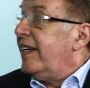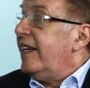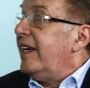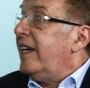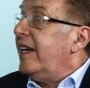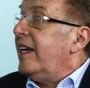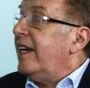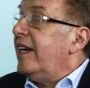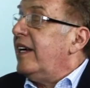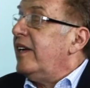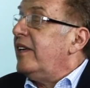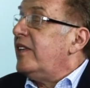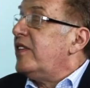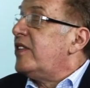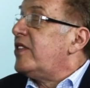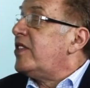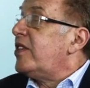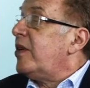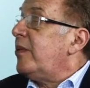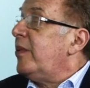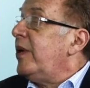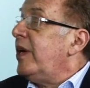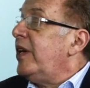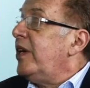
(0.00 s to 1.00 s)
Uh,
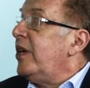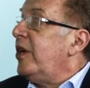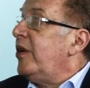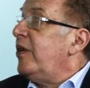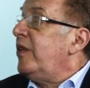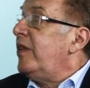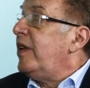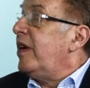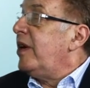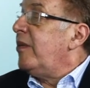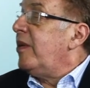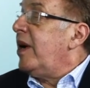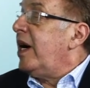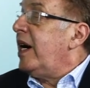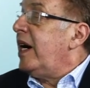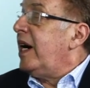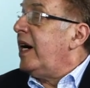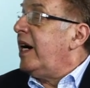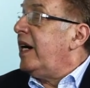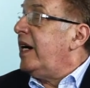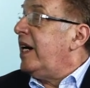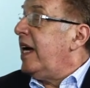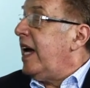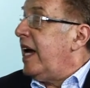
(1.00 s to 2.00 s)
so we know there
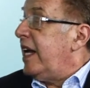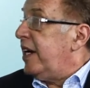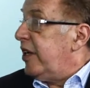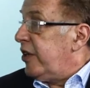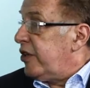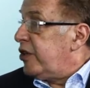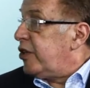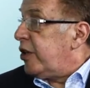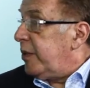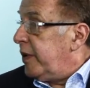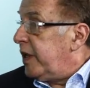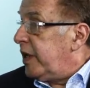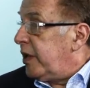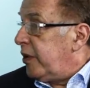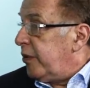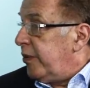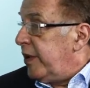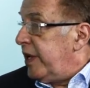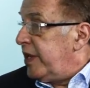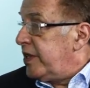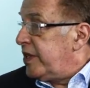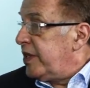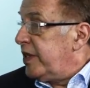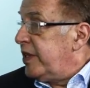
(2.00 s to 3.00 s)
are anatomical
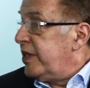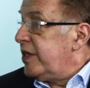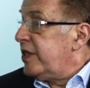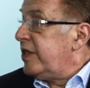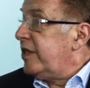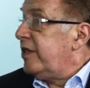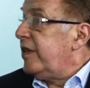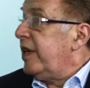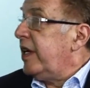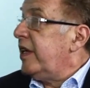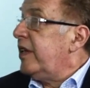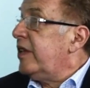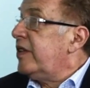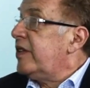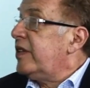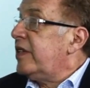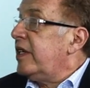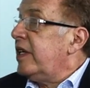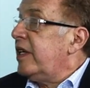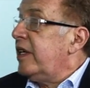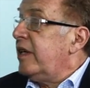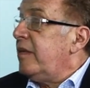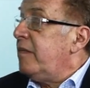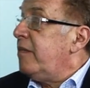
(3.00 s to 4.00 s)
reasons, things,
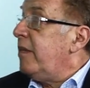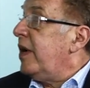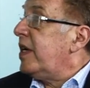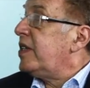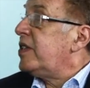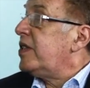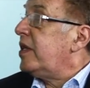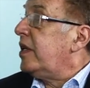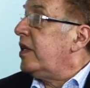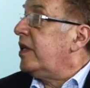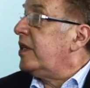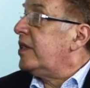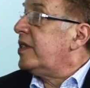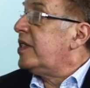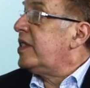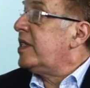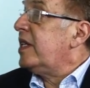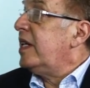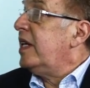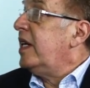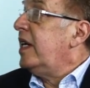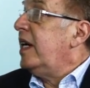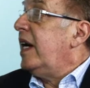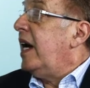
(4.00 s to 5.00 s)
uh, muscles
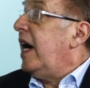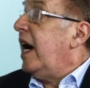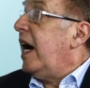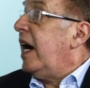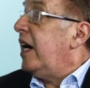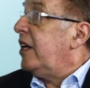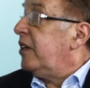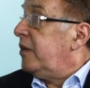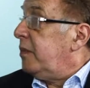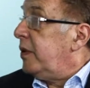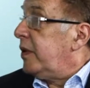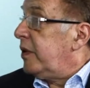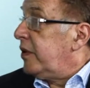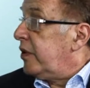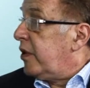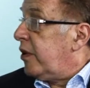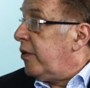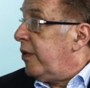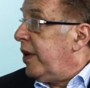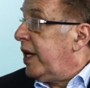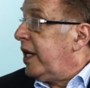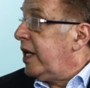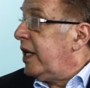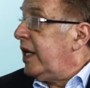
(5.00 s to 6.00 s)
aren't built
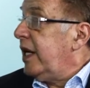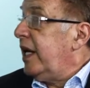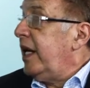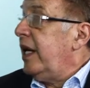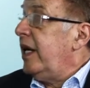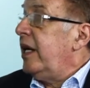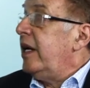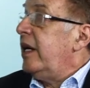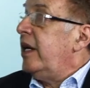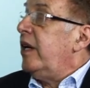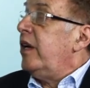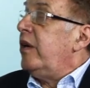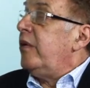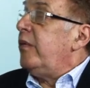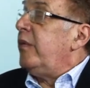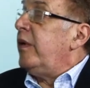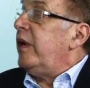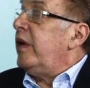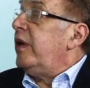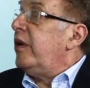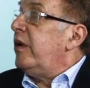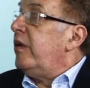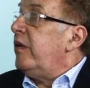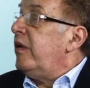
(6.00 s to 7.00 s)
correctly.
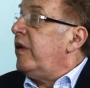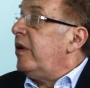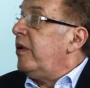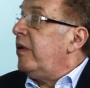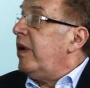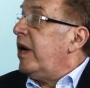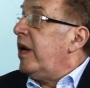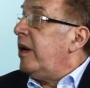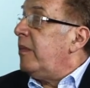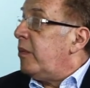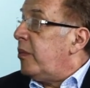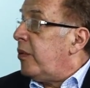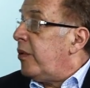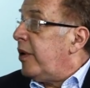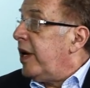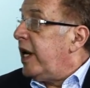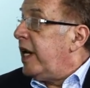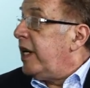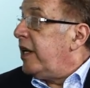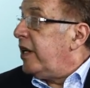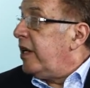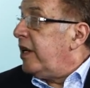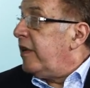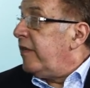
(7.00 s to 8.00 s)
We know there are
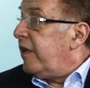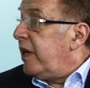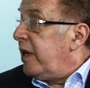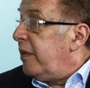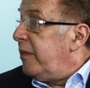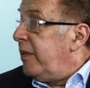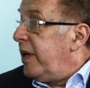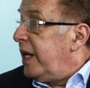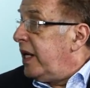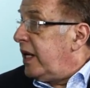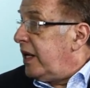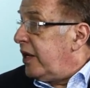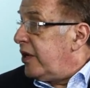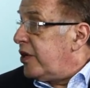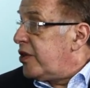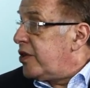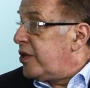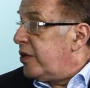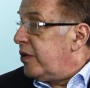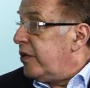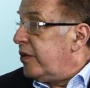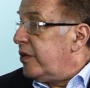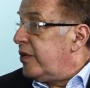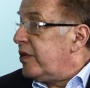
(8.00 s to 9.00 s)
brain and developmental
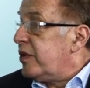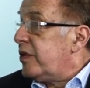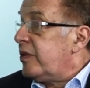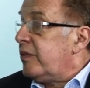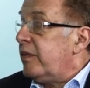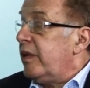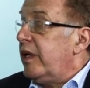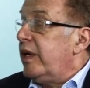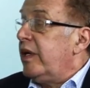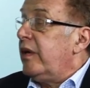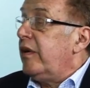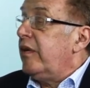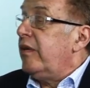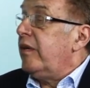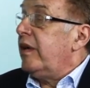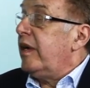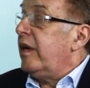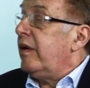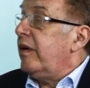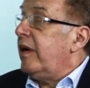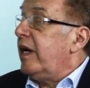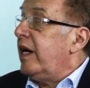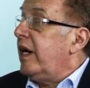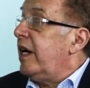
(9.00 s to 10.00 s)
issues. We know
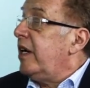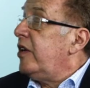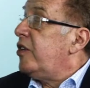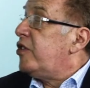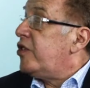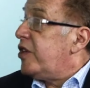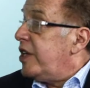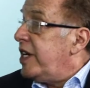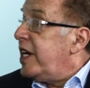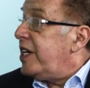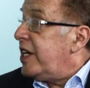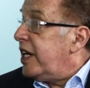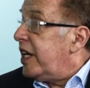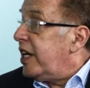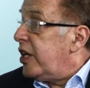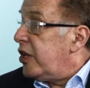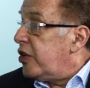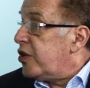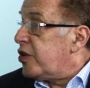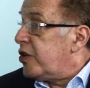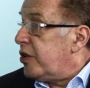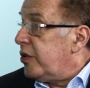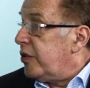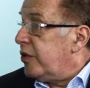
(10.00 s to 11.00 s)
there are genetic
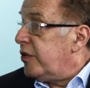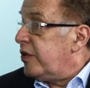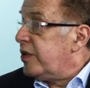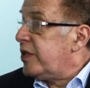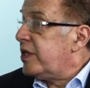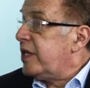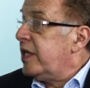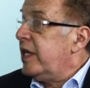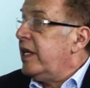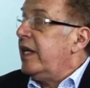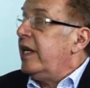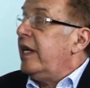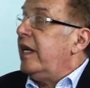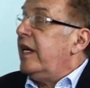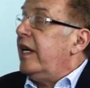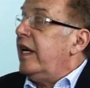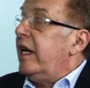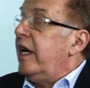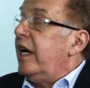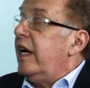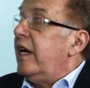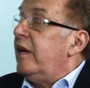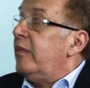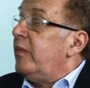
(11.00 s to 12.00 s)
issues.
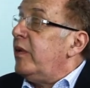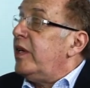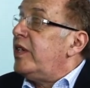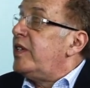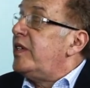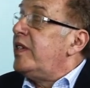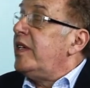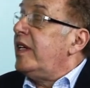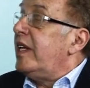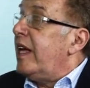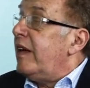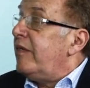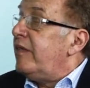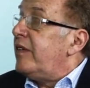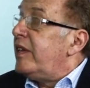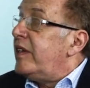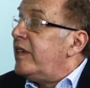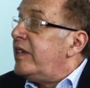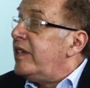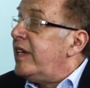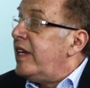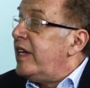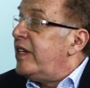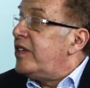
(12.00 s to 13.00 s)
And we still
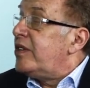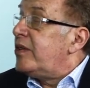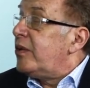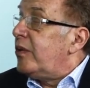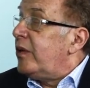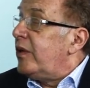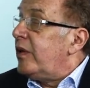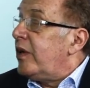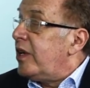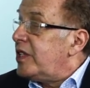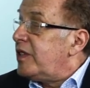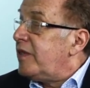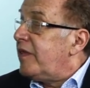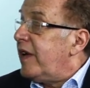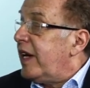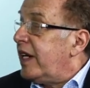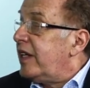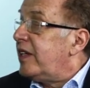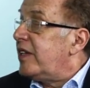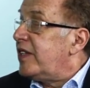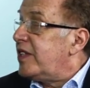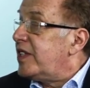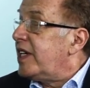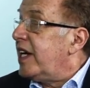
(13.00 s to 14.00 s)
haven't teased all those
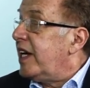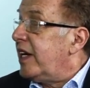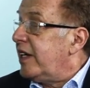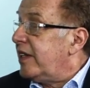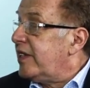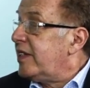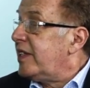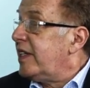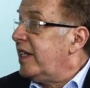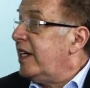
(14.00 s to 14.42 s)
factors out.